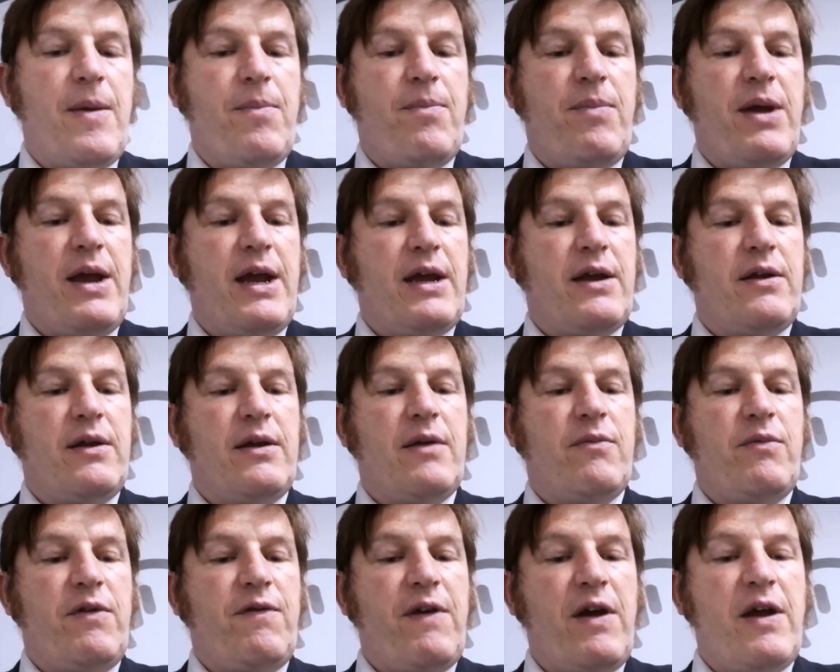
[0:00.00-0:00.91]
the
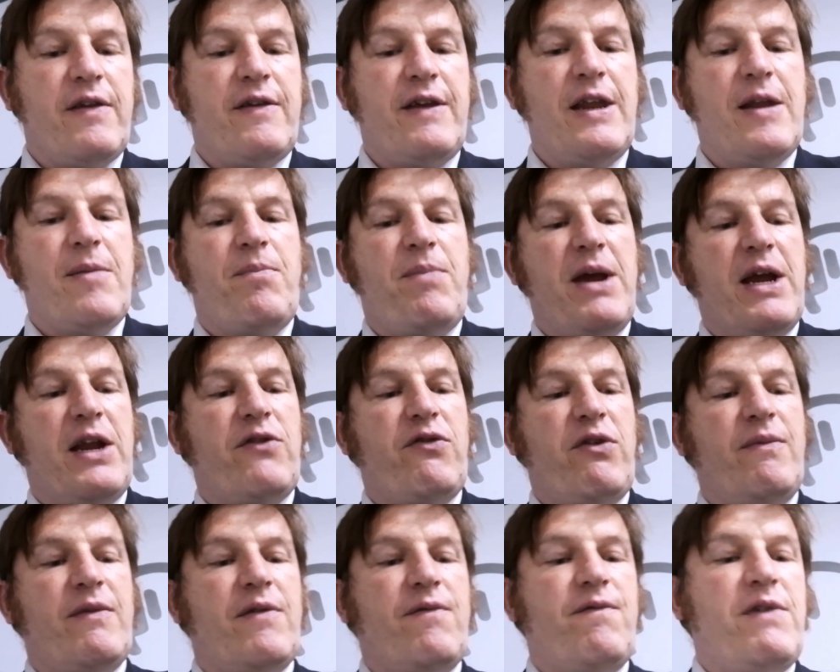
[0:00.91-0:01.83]
big,
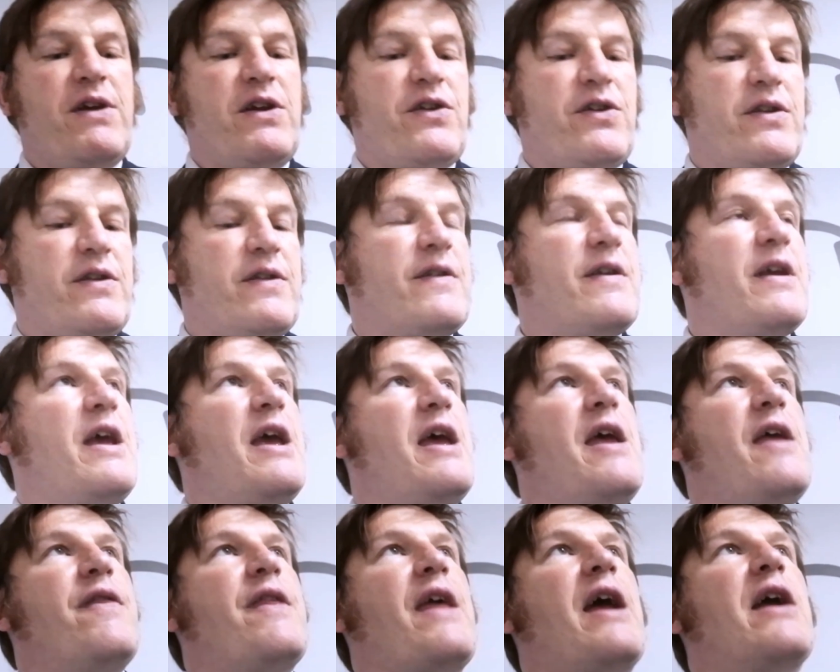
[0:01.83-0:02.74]
dreams and visions
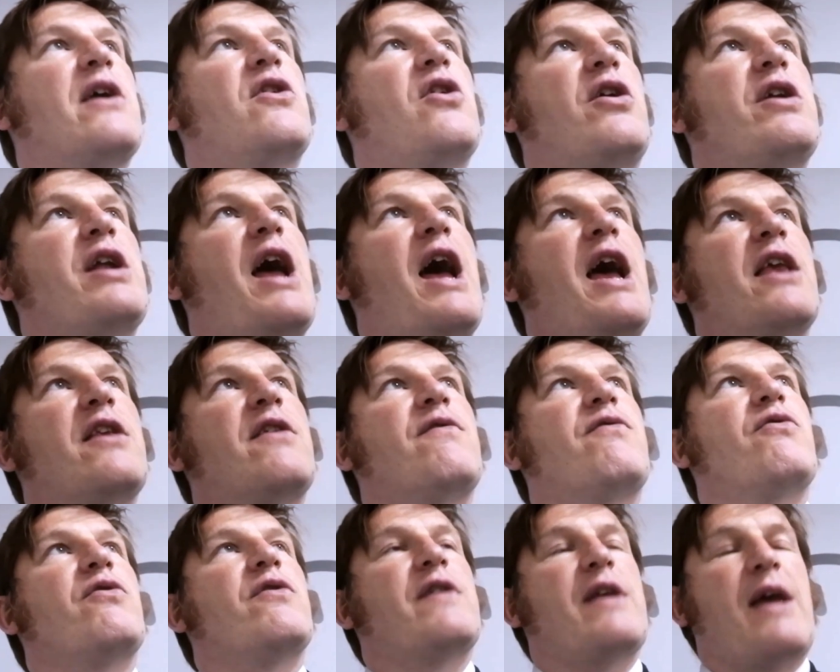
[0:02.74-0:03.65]
that God has
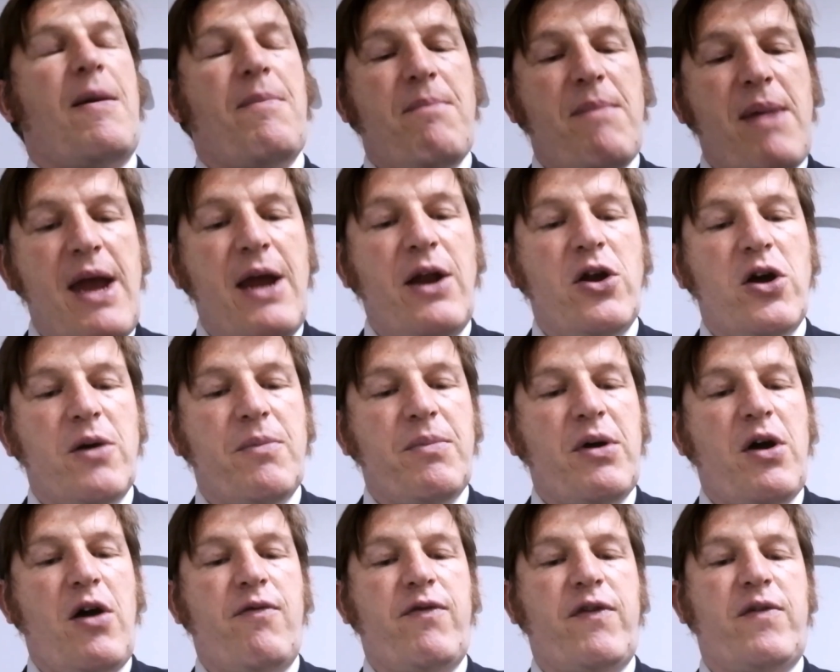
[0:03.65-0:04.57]
for us are made
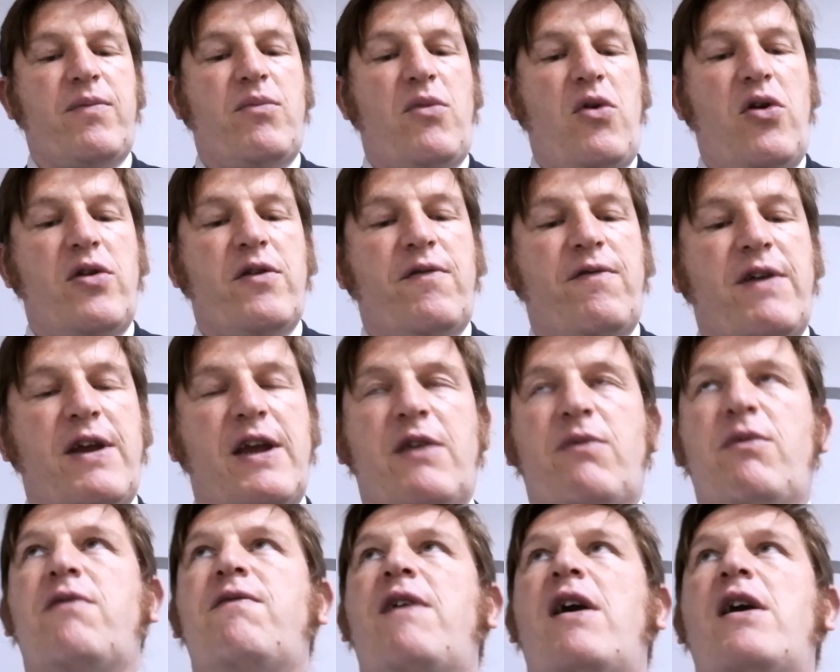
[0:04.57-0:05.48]
up of smaller
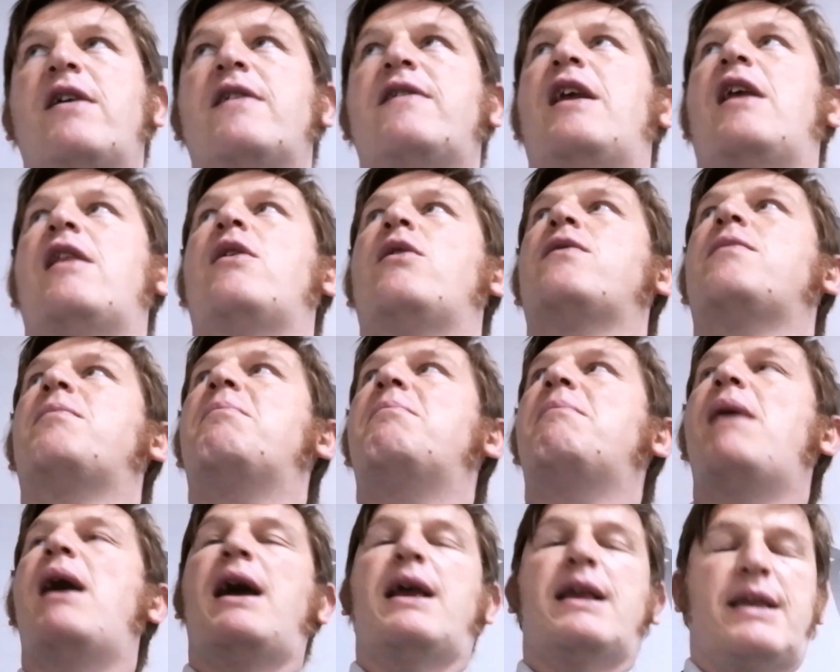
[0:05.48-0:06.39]
things. We fail to see that those
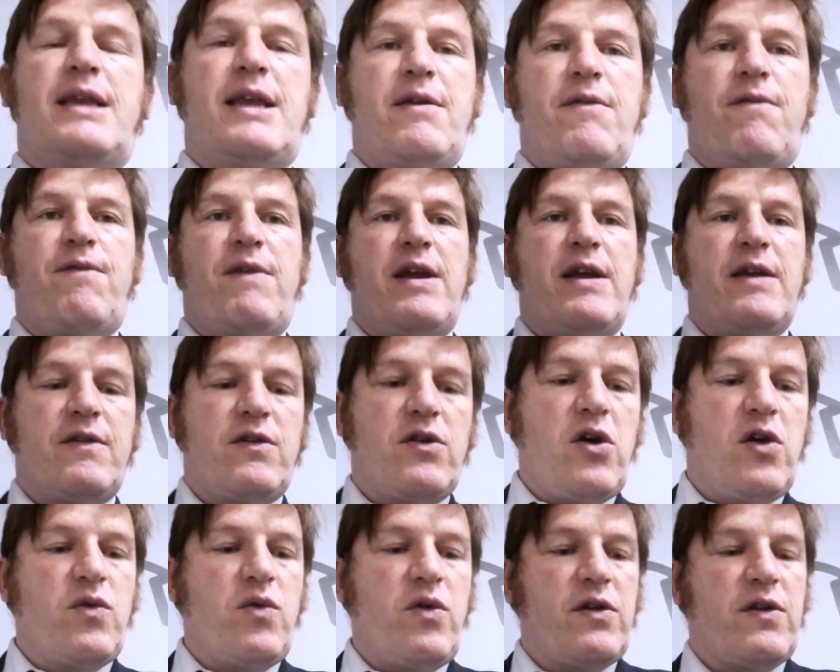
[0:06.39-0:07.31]
massive things
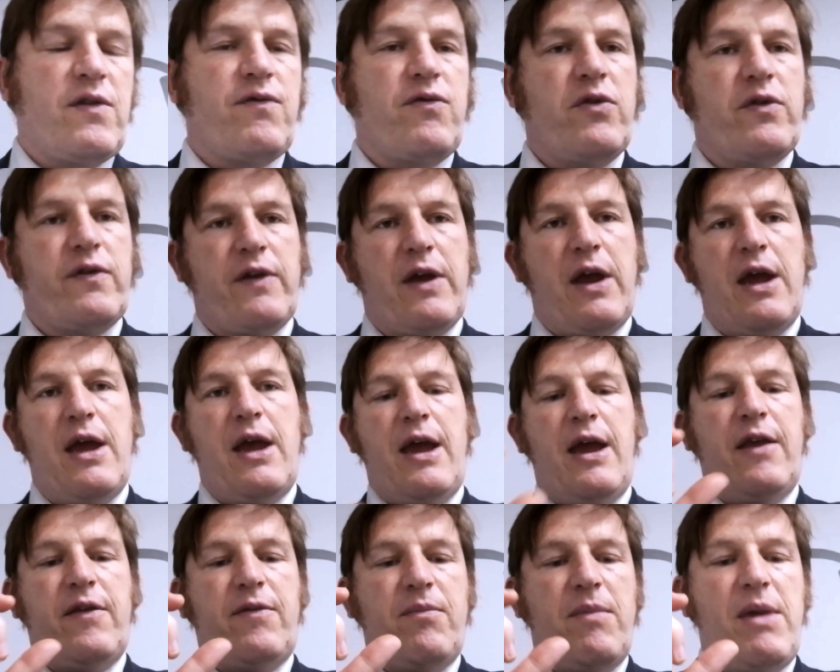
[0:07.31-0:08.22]
God wants for us
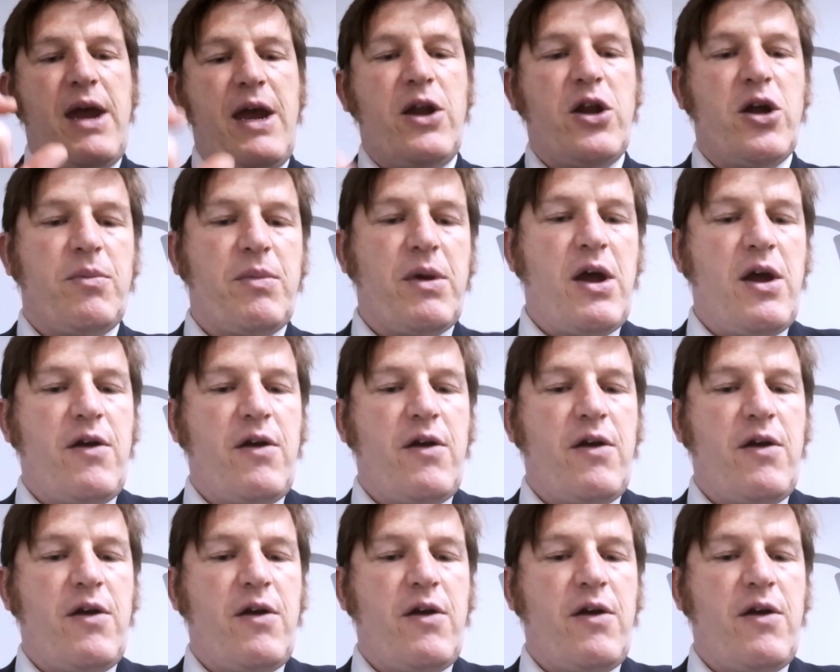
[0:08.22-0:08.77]
is made up